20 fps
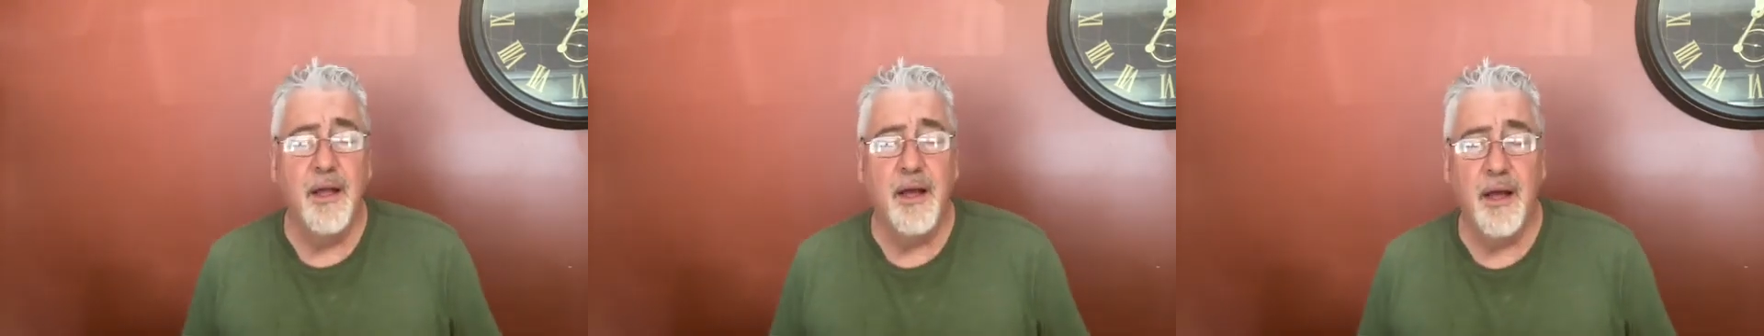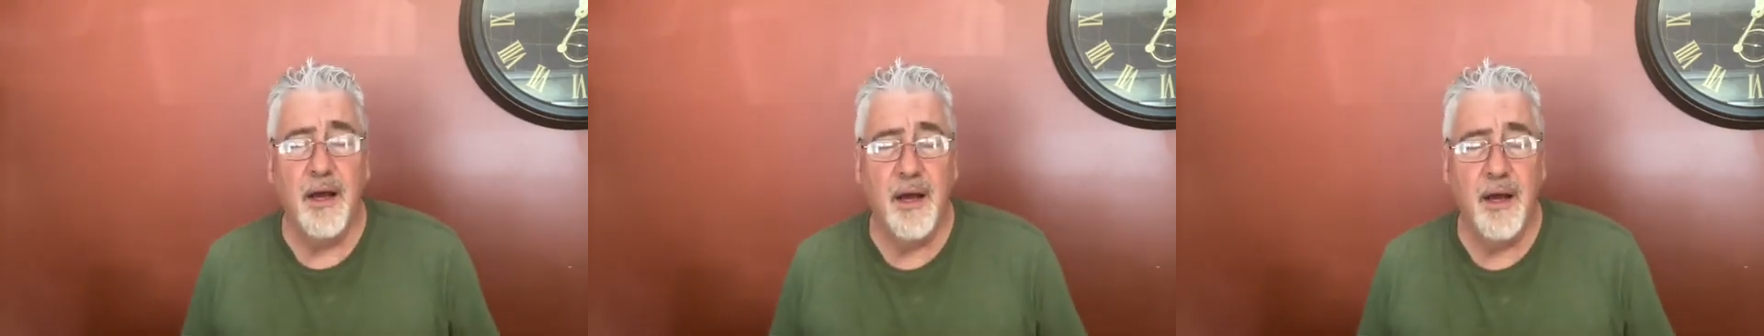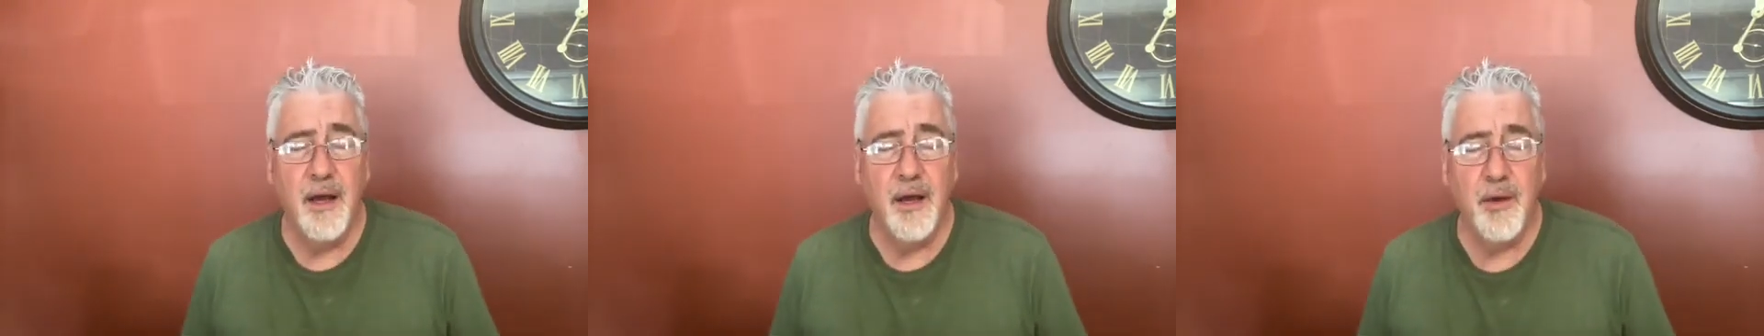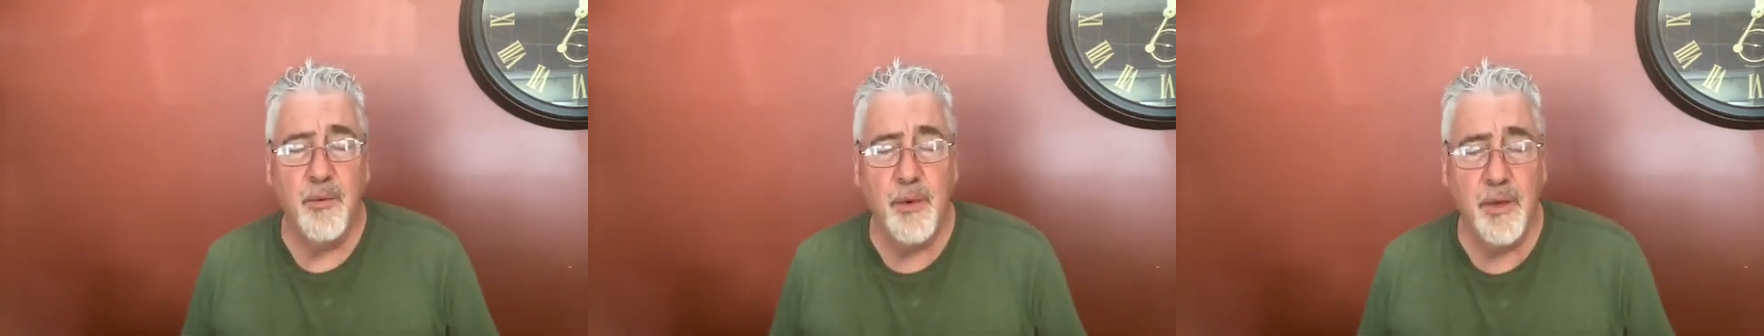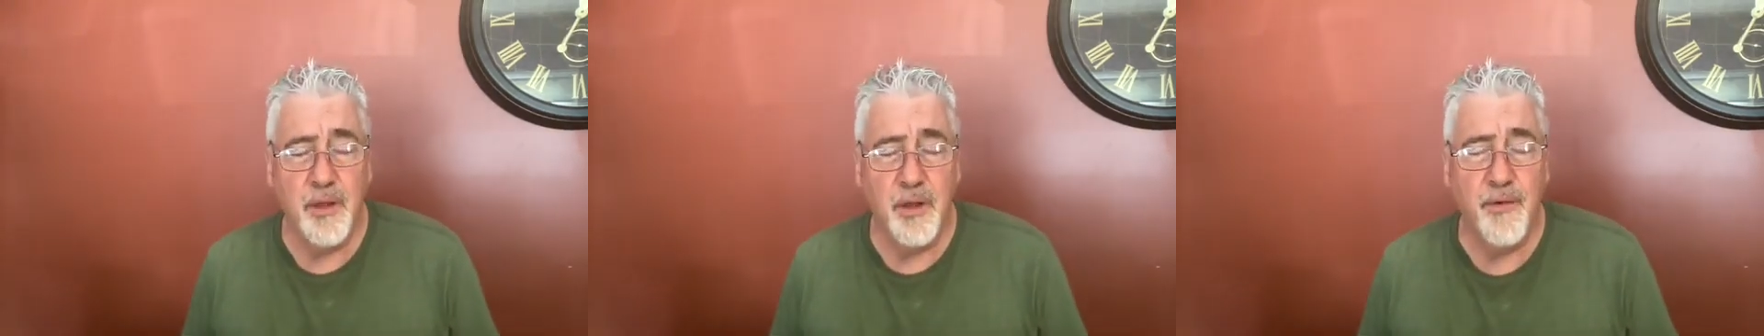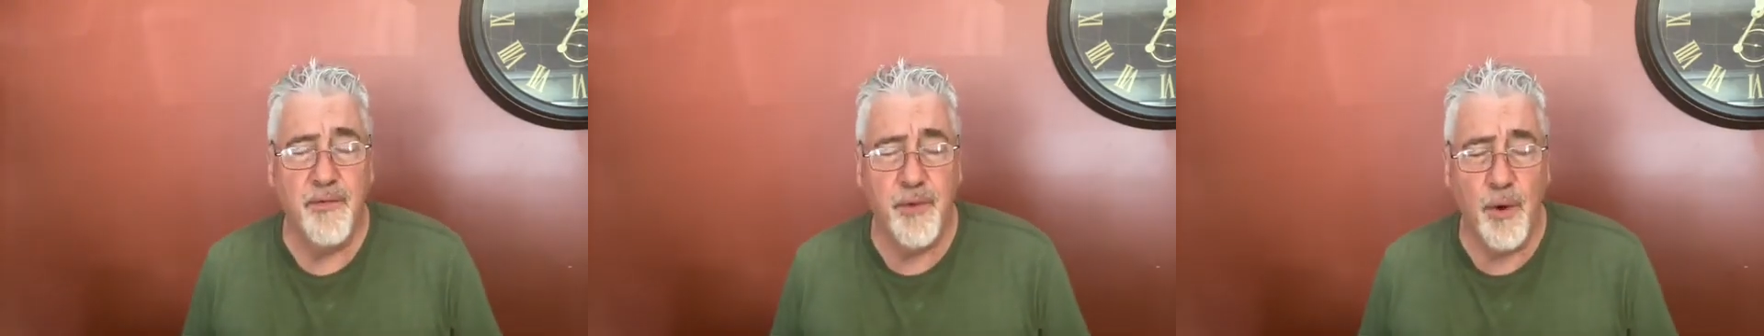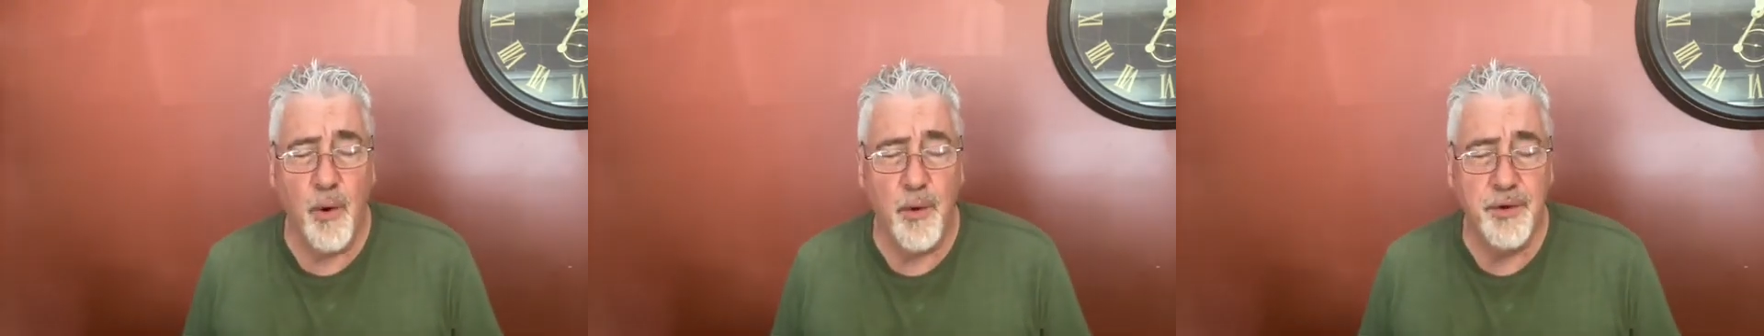Uh, we
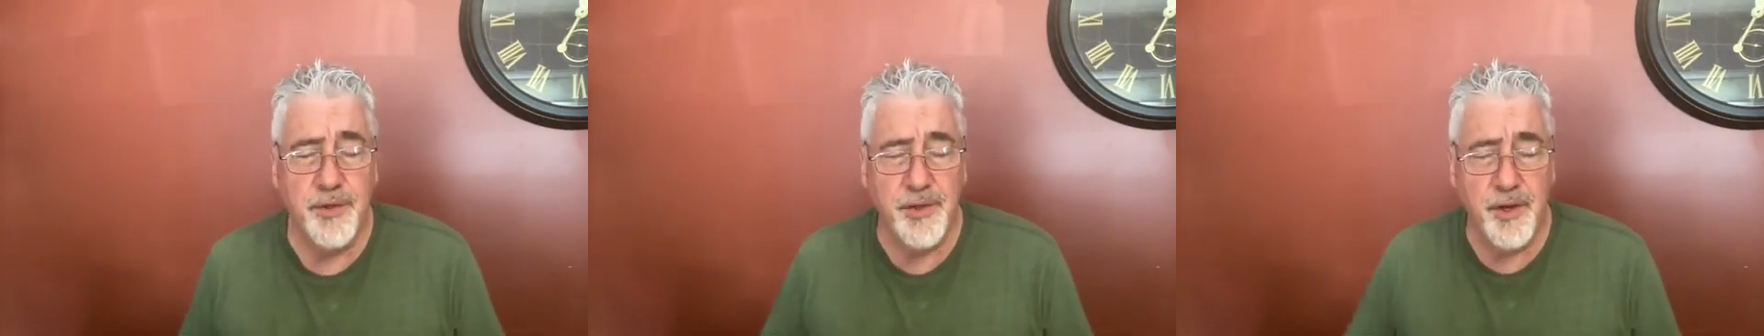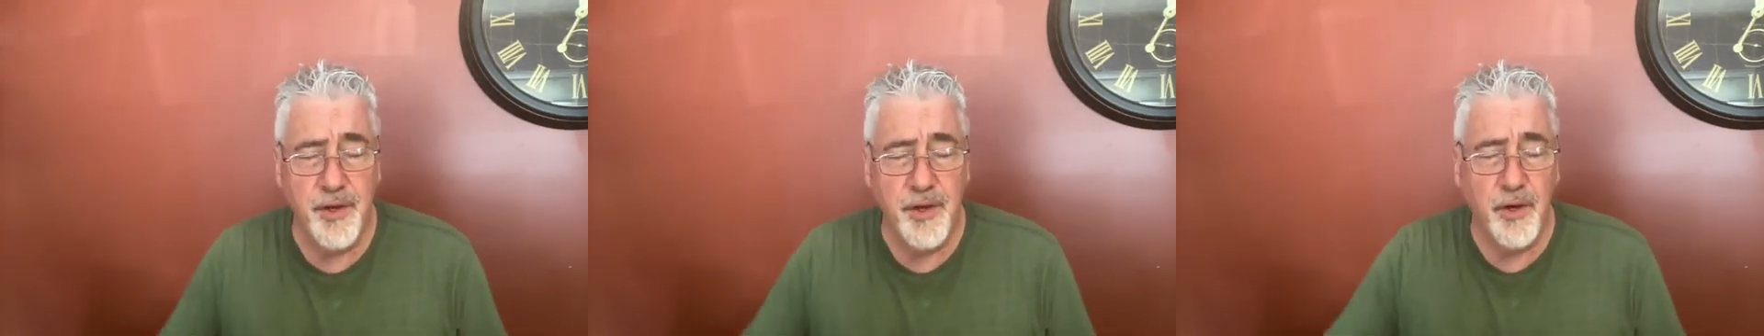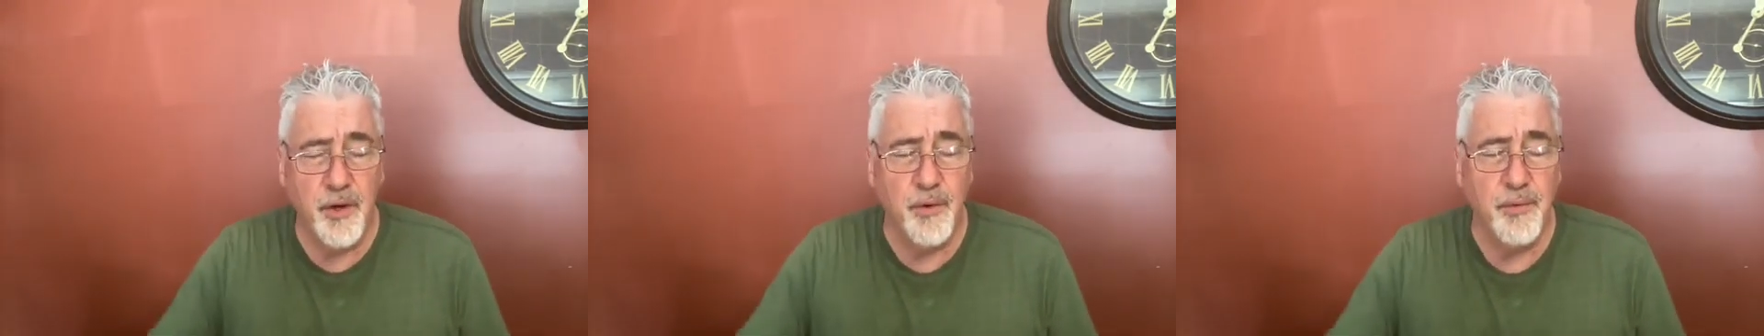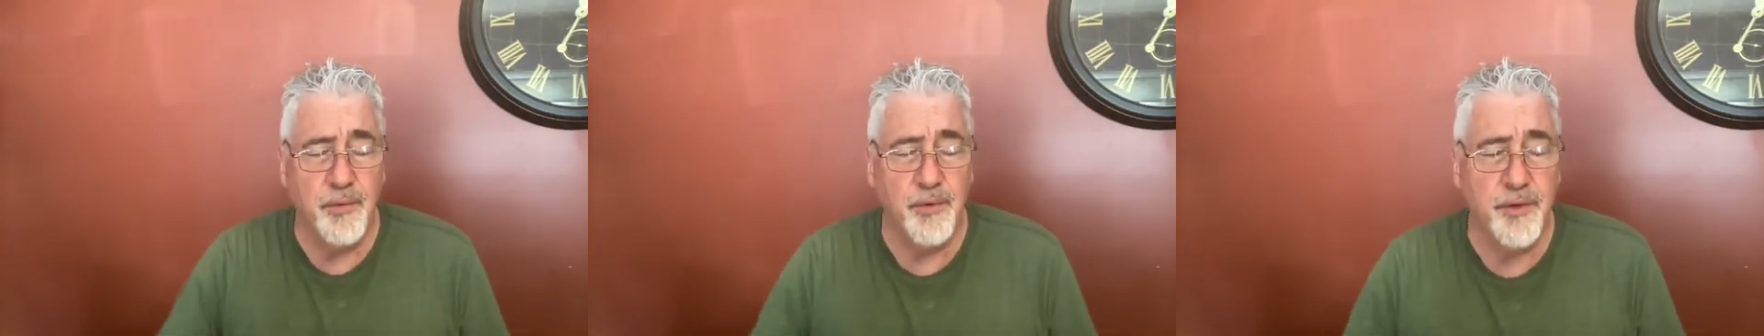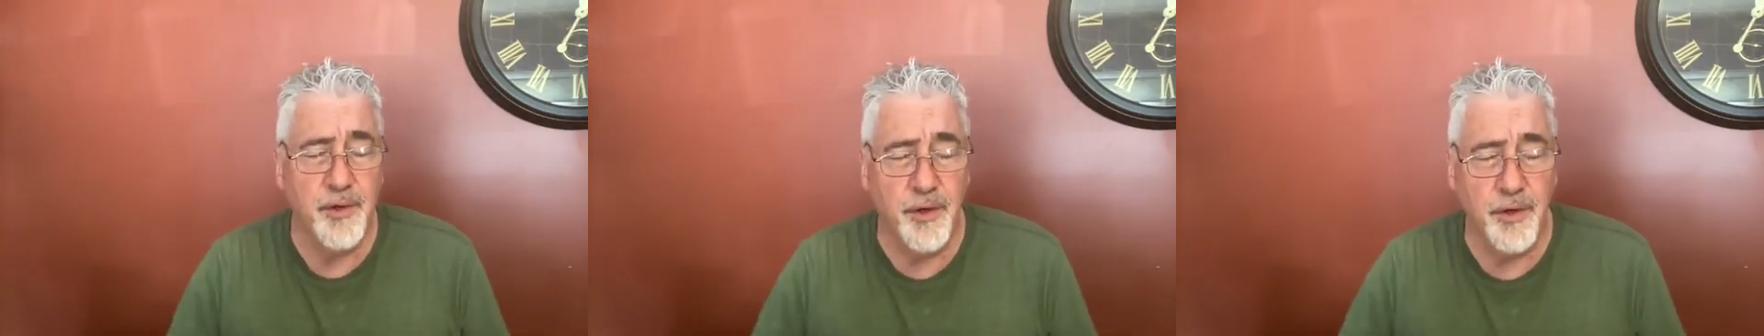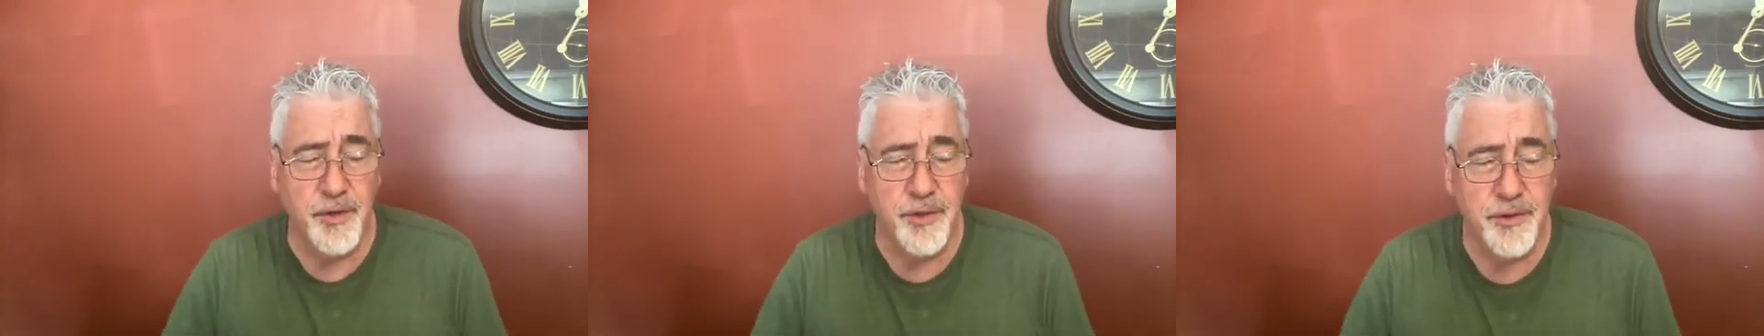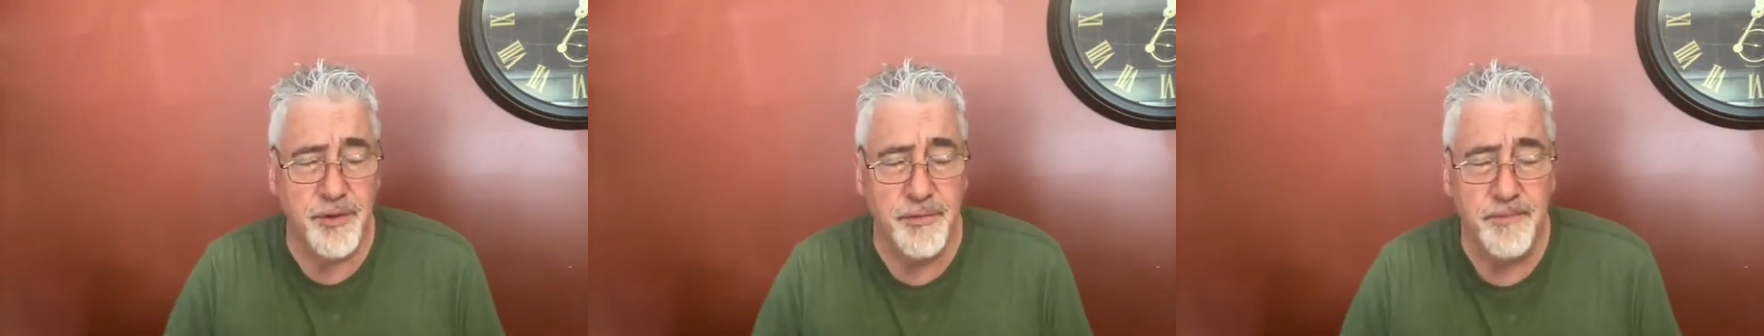look forward to your,
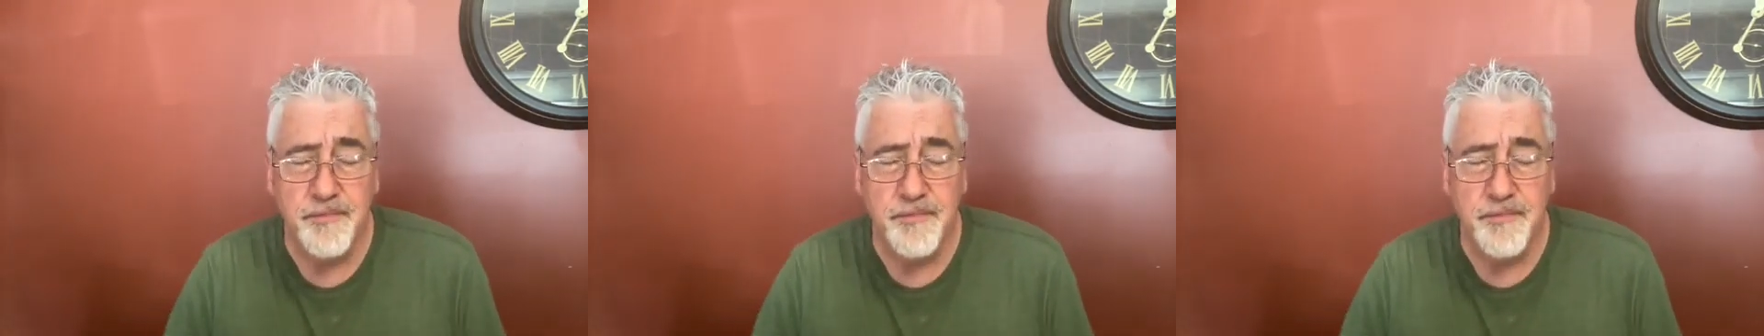your,